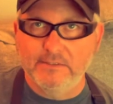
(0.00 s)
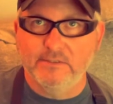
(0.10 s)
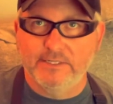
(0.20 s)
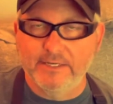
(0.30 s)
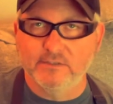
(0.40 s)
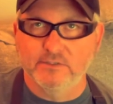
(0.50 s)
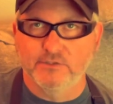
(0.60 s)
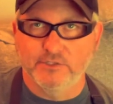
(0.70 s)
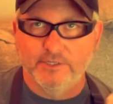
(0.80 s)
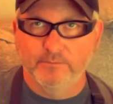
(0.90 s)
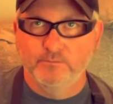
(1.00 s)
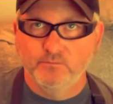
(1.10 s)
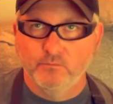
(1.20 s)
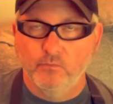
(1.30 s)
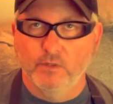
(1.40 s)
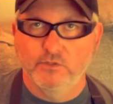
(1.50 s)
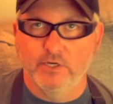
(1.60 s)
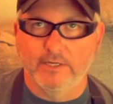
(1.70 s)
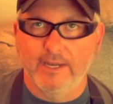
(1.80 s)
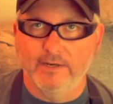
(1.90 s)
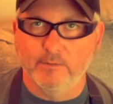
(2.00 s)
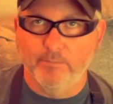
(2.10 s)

to take such a gigantic